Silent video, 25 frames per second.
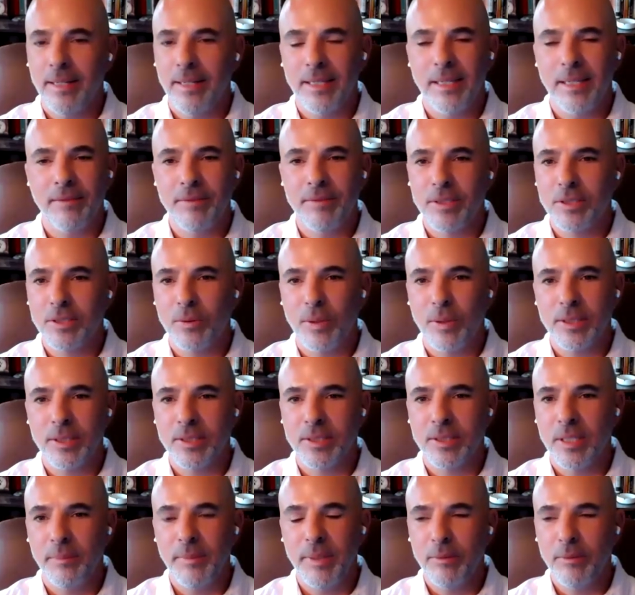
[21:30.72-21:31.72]
I love this
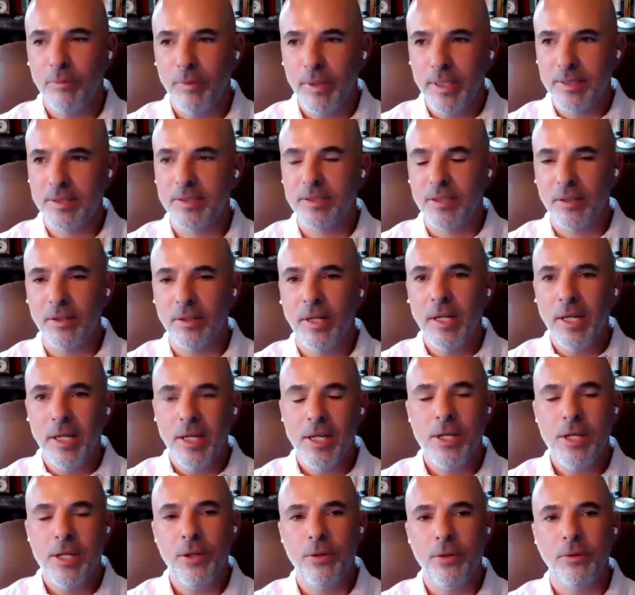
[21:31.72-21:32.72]
question. I mean, risks are
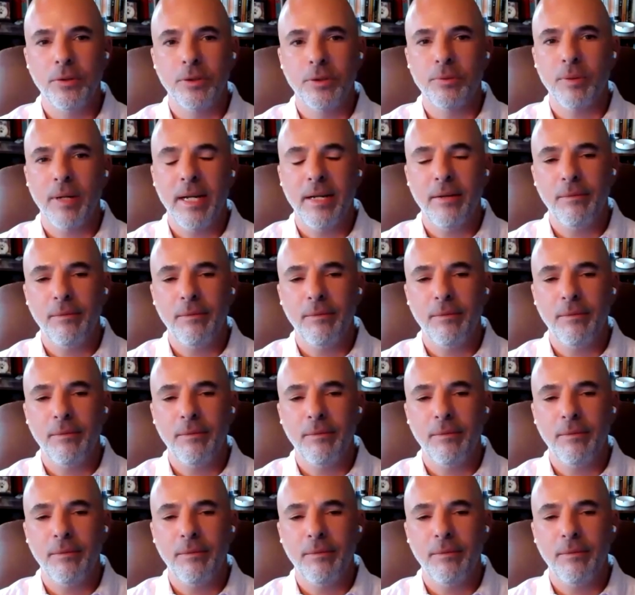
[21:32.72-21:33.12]
huge, right?